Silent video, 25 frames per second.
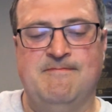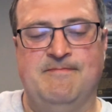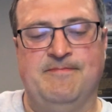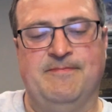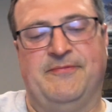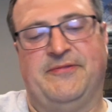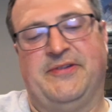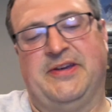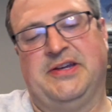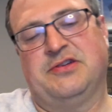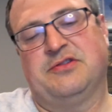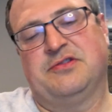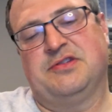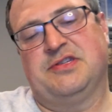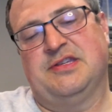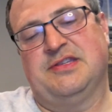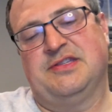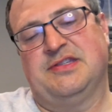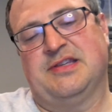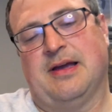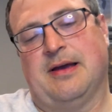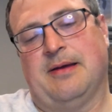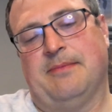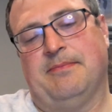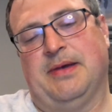features
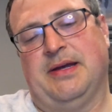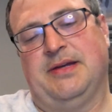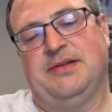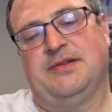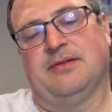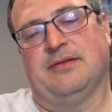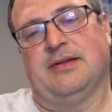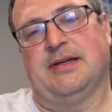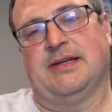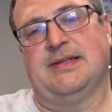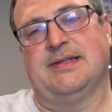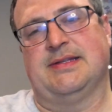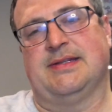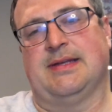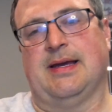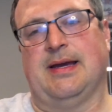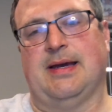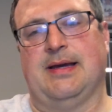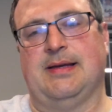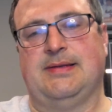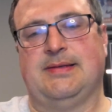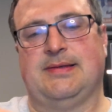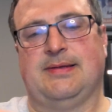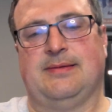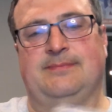his major league
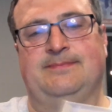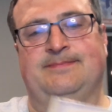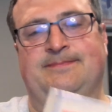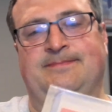stats.